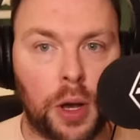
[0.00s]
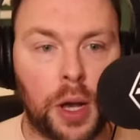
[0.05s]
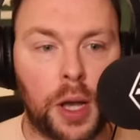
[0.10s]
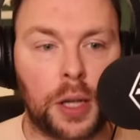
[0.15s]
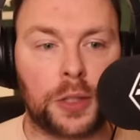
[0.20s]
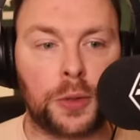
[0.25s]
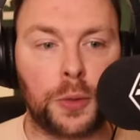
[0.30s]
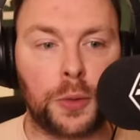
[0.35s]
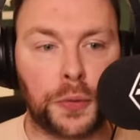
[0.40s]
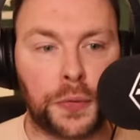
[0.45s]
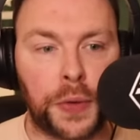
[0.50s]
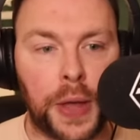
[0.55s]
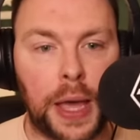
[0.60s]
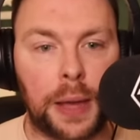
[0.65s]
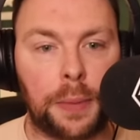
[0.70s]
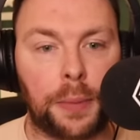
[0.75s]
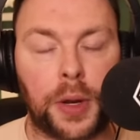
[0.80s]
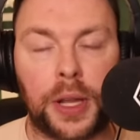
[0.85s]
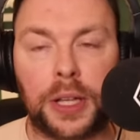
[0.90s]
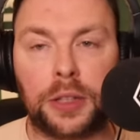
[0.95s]
Arsenal
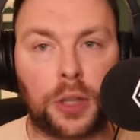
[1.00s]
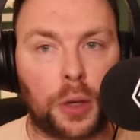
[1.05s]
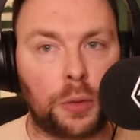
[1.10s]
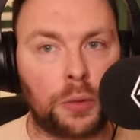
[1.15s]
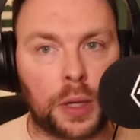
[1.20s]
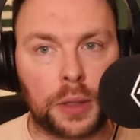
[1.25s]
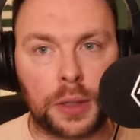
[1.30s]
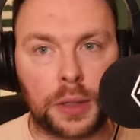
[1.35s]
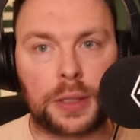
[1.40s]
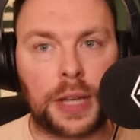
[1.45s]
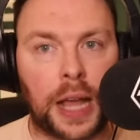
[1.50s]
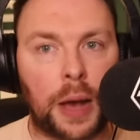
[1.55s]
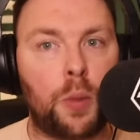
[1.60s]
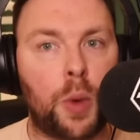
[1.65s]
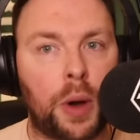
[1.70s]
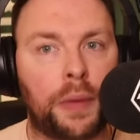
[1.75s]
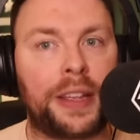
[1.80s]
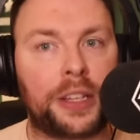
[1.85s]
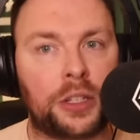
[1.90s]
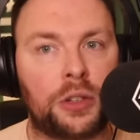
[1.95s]
fan, but I don't understand
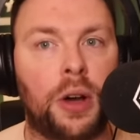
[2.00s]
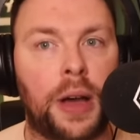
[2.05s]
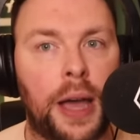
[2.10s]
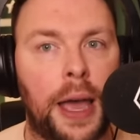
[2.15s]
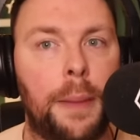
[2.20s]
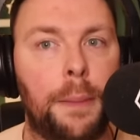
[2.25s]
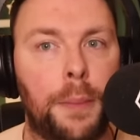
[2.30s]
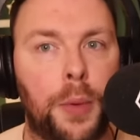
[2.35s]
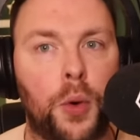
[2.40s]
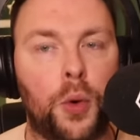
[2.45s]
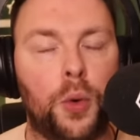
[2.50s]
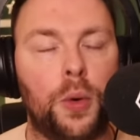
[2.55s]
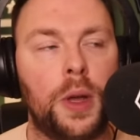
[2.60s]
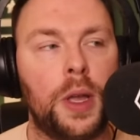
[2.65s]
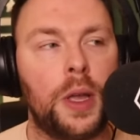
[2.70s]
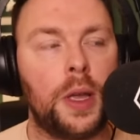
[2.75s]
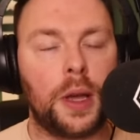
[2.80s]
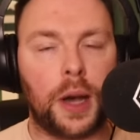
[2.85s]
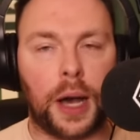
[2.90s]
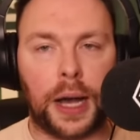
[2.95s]
why that's not handball.
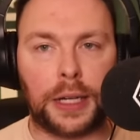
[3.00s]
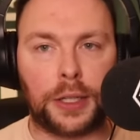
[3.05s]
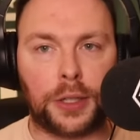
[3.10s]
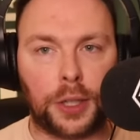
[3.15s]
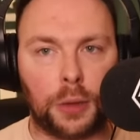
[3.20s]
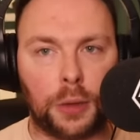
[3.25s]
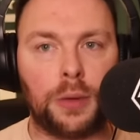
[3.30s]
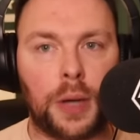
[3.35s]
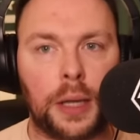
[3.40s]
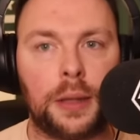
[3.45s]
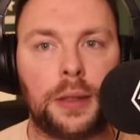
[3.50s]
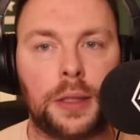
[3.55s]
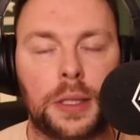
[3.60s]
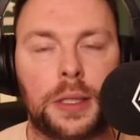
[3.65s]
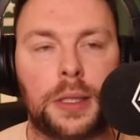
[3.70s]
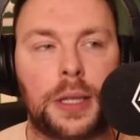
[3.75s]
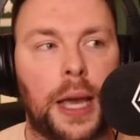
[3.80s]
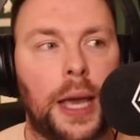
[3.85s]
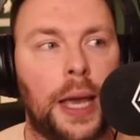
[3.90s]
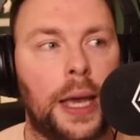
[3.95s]
I don't
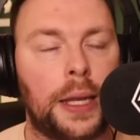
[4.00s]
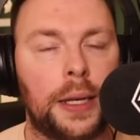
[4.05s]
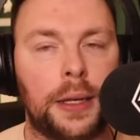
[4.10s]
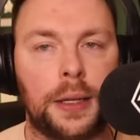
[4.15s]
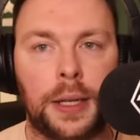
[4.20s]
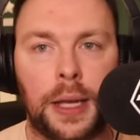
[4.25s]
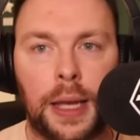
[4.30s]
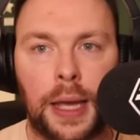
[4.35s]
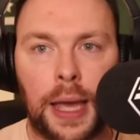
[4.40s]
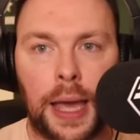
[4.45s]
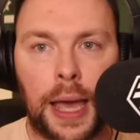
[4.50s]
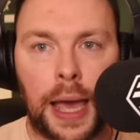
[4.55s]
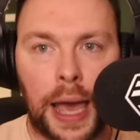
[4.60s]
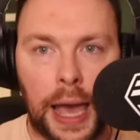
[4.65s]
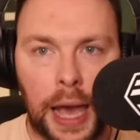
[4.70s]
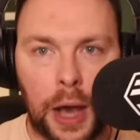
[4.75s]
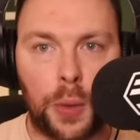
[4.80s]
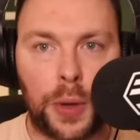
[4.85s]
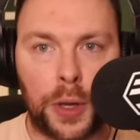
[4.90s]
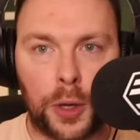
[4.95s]
understand
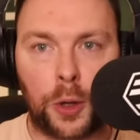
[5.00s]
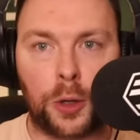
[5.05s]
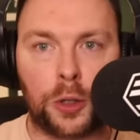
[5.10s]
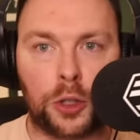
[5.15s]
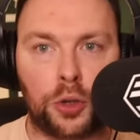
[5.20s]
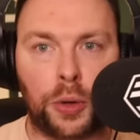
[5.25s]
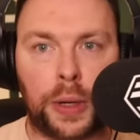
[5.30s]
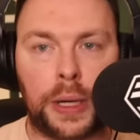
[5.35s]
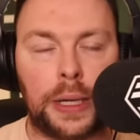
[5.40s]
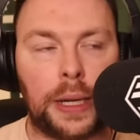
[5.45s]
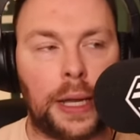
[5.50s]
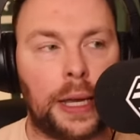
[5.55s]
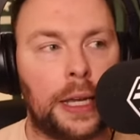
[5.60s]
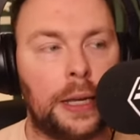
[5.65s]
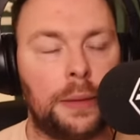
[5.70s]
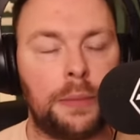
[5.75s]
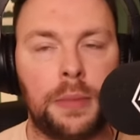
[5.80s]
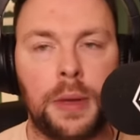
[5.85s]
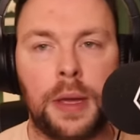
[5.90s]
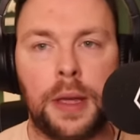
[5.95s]
how, in God's great
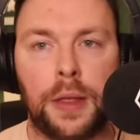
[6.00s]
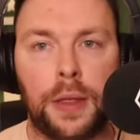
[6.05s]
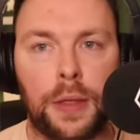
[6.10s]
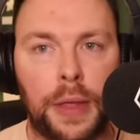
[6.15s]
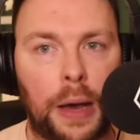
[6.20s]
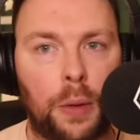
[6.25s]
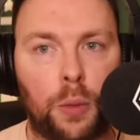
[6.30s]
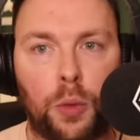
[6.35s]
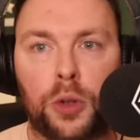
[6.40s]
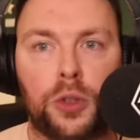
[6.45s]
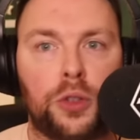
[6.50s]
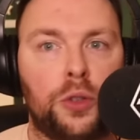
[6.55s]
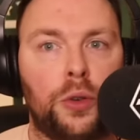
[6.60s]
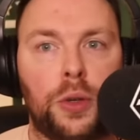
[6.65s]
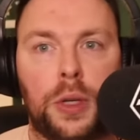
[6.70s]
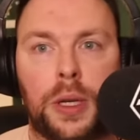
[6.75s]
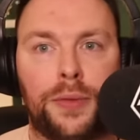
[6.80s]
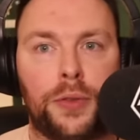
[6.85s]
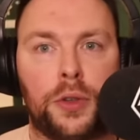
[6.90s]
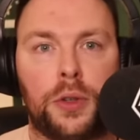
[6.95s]
name, that was
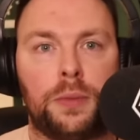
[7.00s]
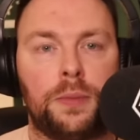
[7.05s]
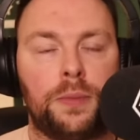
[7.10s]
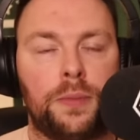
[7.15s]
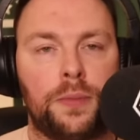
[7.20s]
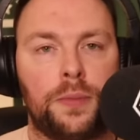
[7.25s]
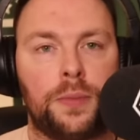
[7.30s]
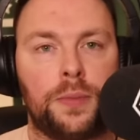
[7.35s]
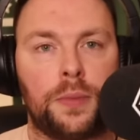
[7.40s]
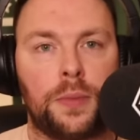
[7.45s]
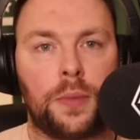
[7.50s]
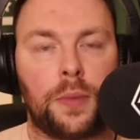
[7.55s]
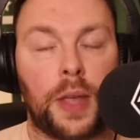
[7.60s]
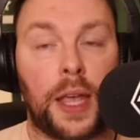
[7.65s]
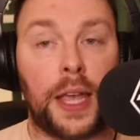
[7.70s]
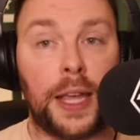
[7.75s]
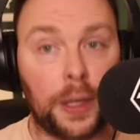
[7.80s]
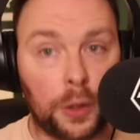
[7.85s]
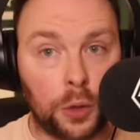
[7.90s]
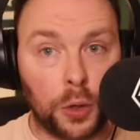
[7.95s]
not given.
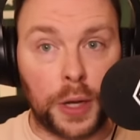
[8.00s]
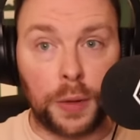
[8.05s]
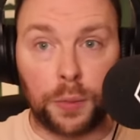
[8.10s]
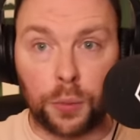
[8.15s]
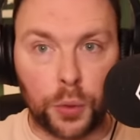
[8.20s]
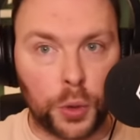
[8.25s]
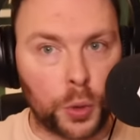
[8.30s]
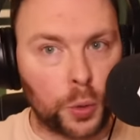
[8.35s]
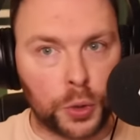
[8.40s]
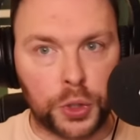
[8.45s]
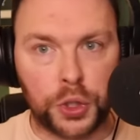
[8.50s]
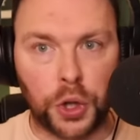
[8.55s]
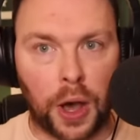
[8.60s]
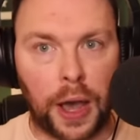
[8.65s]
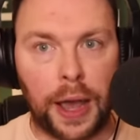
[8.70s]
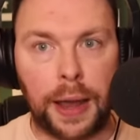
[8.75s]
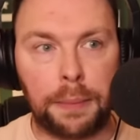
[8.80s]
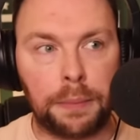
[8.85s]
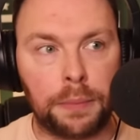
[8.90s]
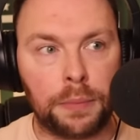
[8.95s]
In real
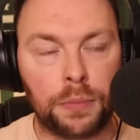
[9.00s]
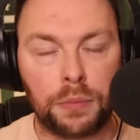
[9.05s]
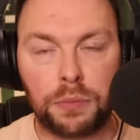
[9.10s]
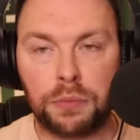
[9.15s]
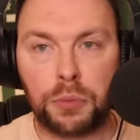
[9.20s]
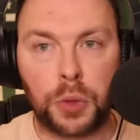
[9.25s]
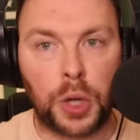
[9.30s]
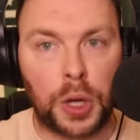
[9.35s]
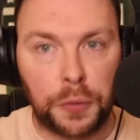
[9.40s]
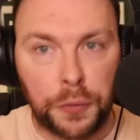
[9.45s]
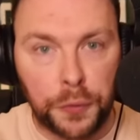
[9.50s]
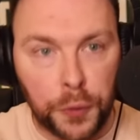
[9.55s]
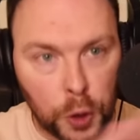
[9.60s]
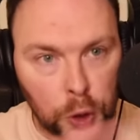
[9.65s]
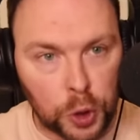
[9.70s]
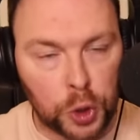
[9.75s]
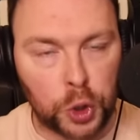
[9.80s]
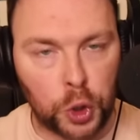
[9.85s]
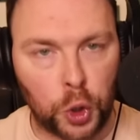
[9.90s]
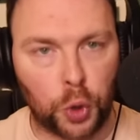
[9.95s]
time, when I
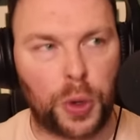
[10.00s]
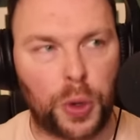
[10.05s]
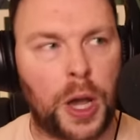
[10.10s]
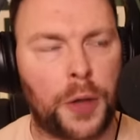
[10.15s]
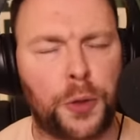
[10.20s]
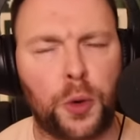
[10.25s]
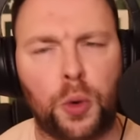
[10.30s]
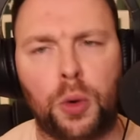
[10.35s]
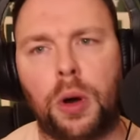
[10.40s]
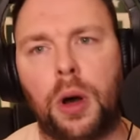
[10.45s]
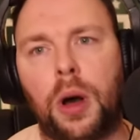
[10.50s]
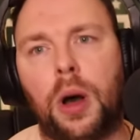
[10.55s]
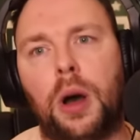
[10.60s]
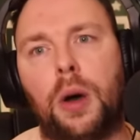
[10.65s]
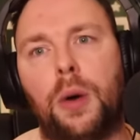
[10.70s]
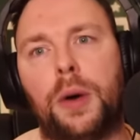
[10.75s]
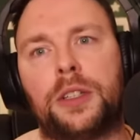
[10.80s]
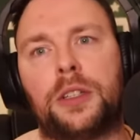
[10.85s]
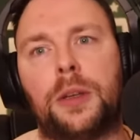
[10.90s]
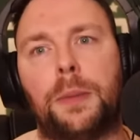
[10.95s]
first saw it, I thought,
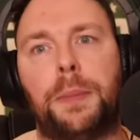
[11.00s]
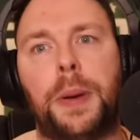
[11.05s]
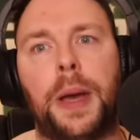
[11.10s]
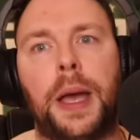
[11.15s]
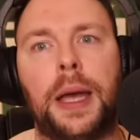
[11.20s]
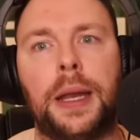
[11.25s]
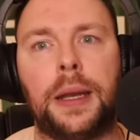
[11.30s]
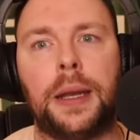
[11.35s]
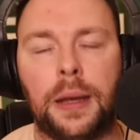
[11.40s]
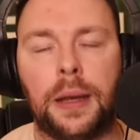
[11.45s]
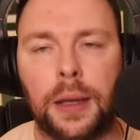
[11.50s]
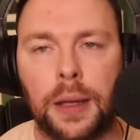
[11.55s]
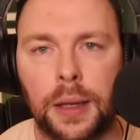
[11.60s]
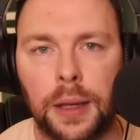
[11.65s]
oh, it's a pen.